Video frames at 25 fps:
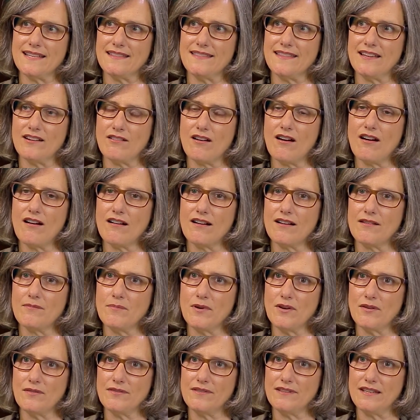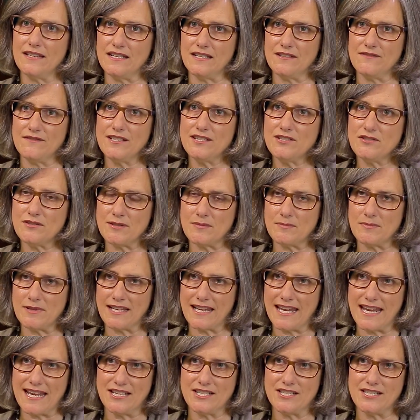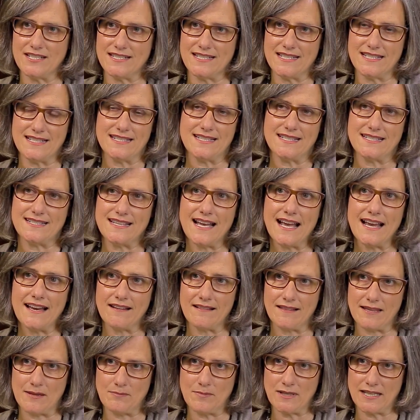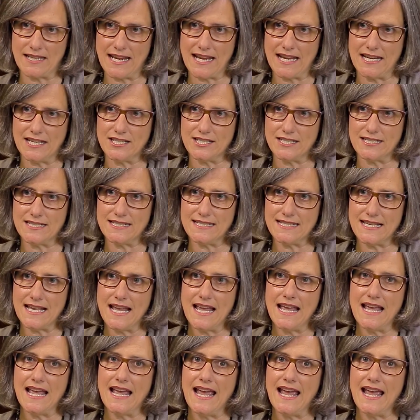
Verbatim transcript: that there are both individual implications and societal implications,